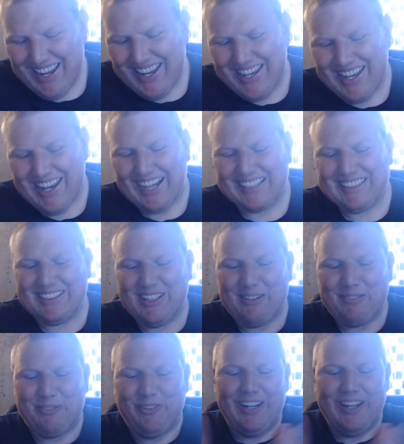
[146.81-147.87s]
Next up,
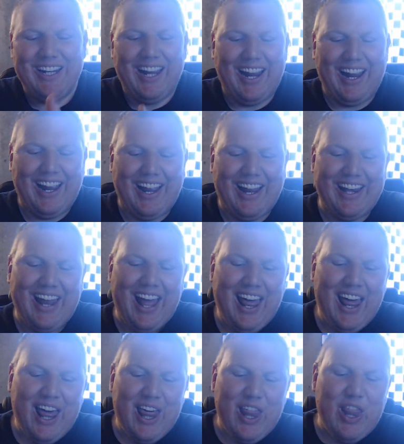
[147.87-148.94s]
we had
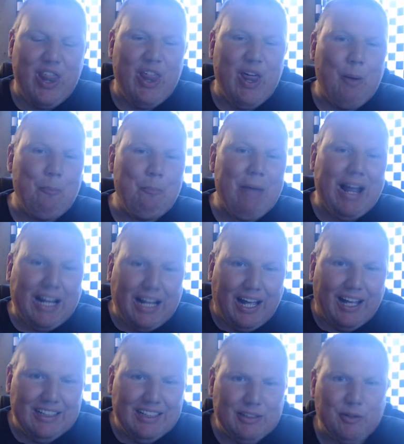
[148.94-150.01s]
the
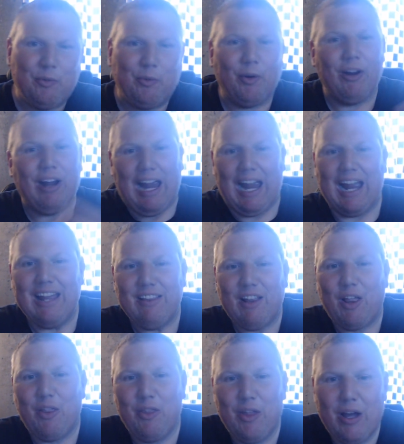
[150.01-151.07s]
Mecca. We're at
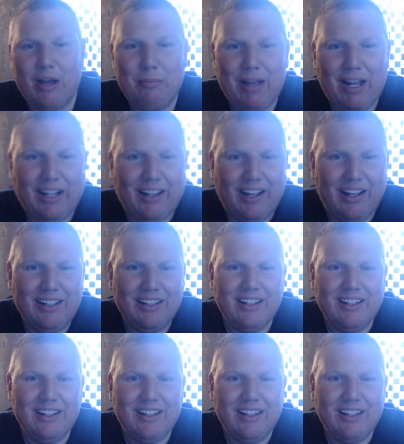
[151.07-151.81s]
the Mecca.